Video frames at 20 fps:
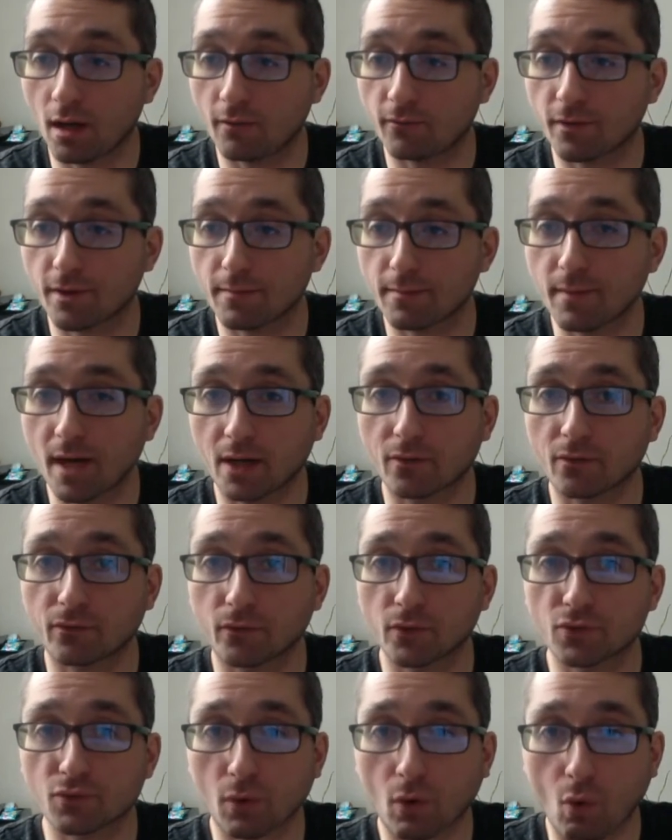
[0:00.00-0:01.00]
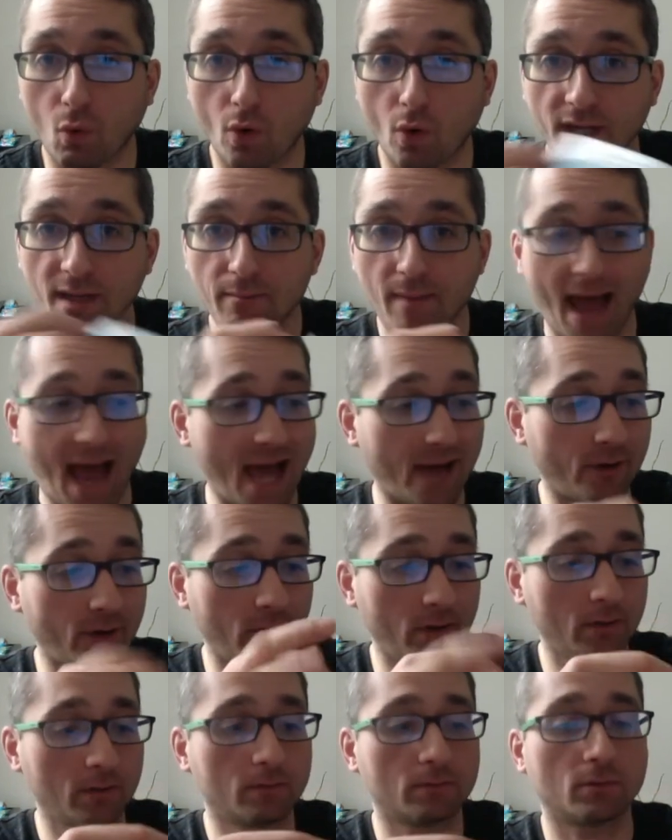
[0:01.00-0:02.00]
the microphone's recording
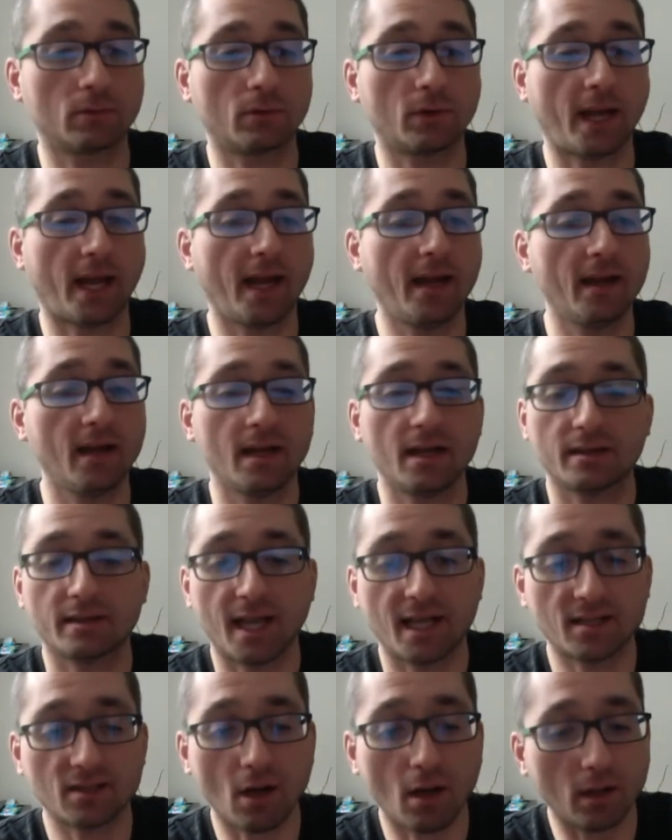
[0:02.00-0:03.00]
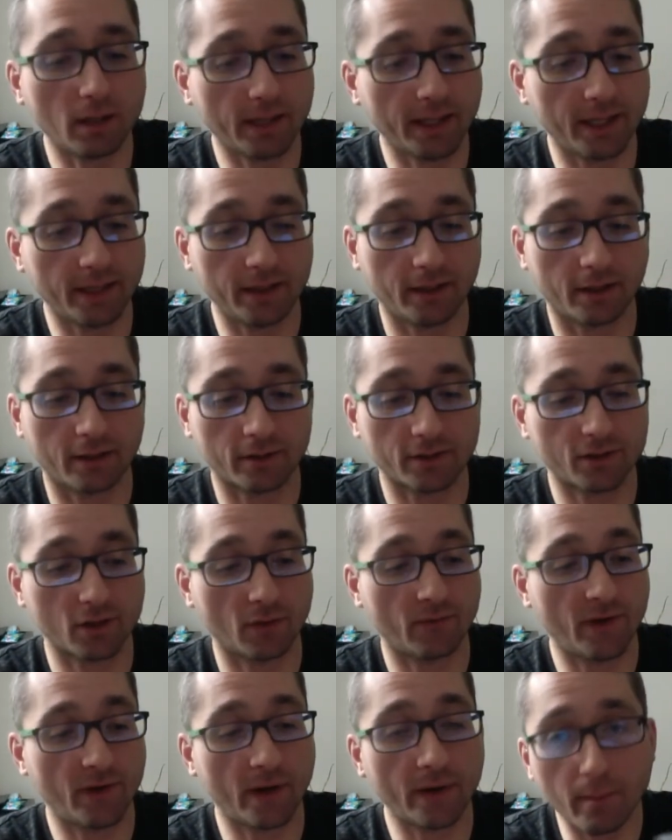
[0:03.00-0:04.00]
pattern. Okay, that's all in here. So
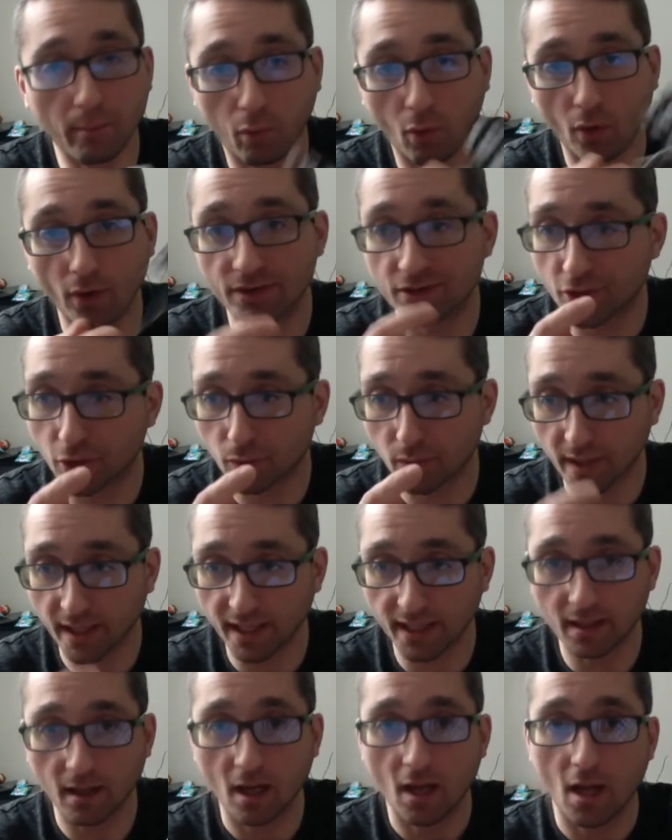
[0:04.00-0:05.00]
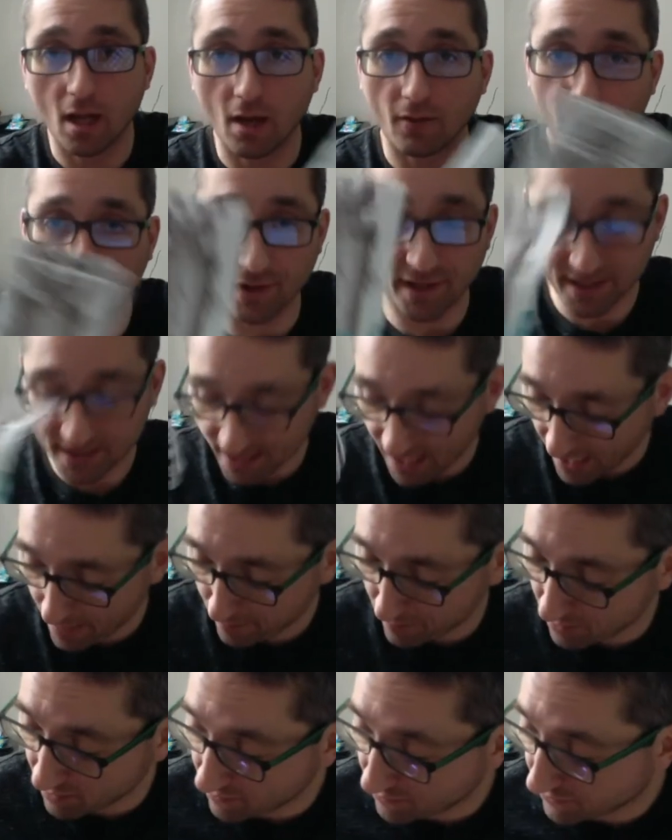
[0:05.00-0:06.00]
very important to read for the type
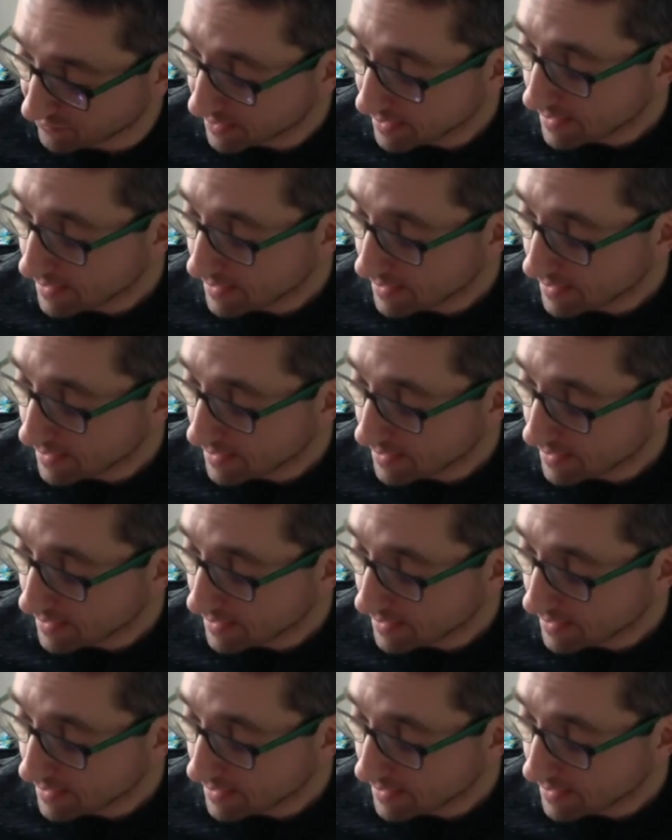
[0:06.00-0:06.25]
of